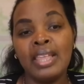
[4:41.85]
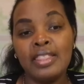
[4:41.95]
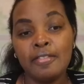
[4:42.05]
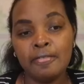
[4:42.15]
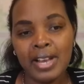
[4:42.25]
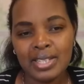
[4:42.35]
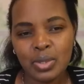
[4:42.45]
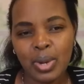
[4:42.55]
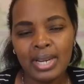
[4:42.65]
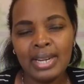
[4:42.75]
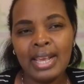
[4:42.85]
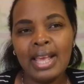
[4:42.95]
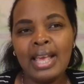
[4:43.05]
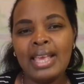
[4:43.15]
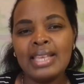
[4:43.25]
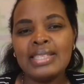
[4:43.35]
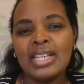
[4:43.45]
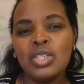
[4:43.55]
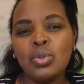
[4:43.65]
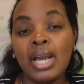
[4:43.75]
The first one is
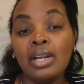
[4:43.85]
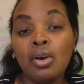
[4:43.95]
that you can